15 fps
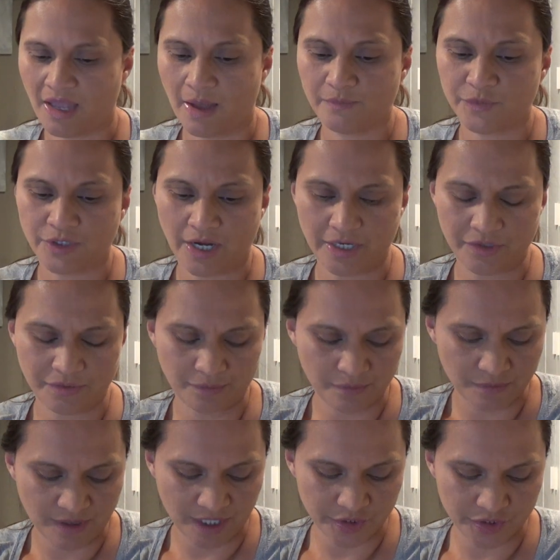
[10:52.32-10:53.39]
I'm trying to
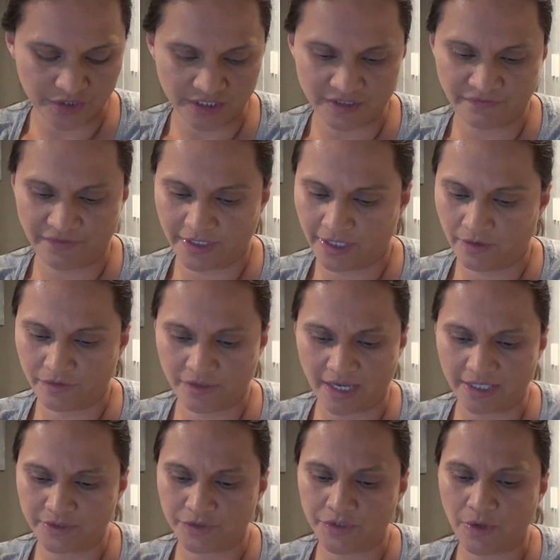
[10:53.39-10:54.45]
rush this video. You
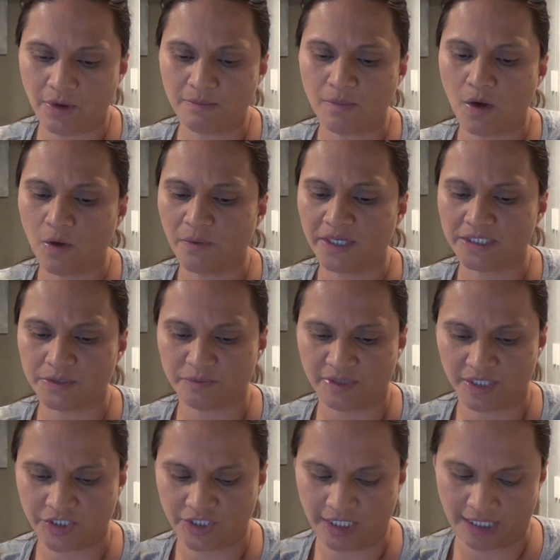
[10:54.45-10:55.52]
guys know I'm always
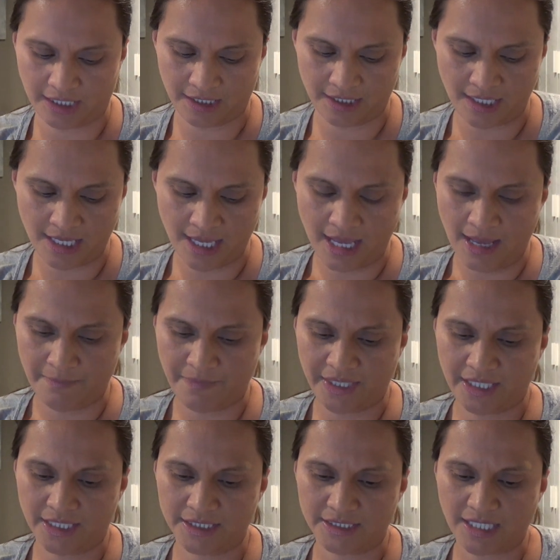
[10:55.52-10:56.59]
rushing
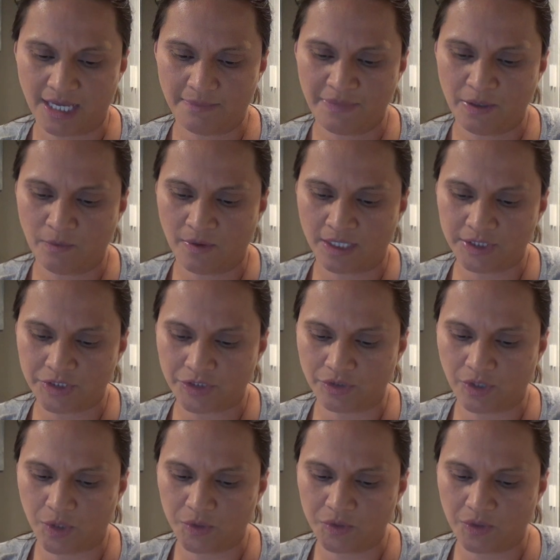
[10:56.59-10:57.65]
because hubby wants to
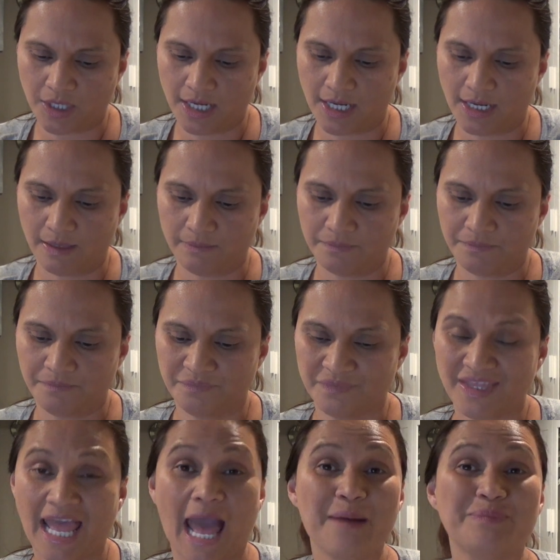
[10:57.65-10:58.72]
go
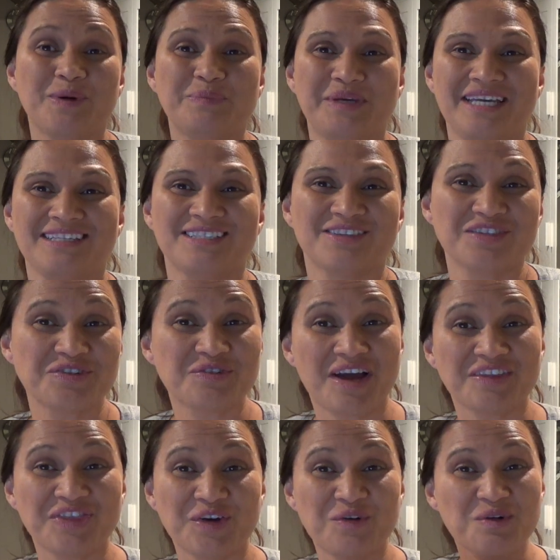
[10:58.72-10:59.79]
Applebee's
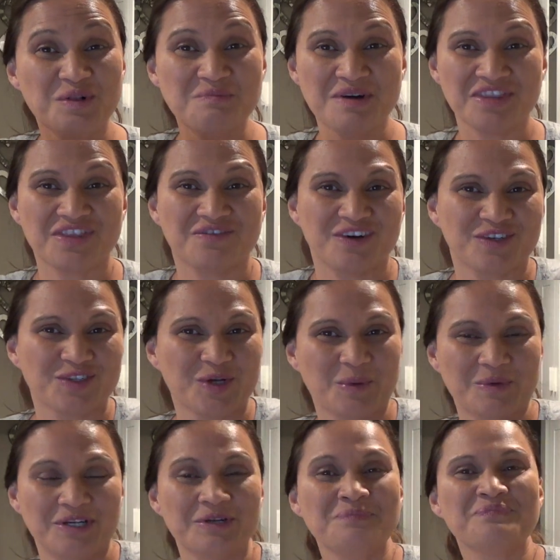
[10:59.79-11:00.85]
throughout the whole month of
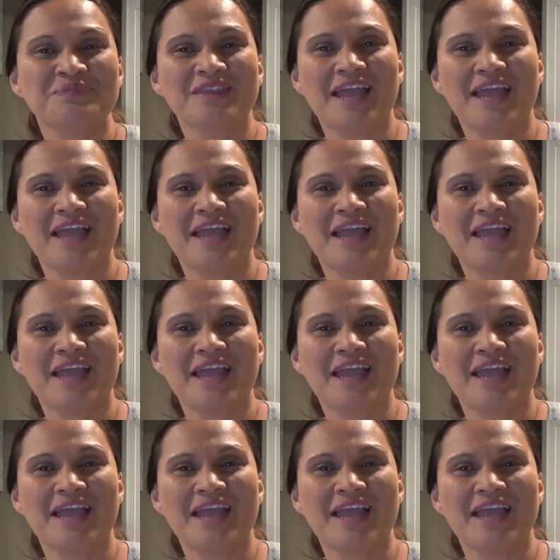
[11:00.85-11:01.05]
October.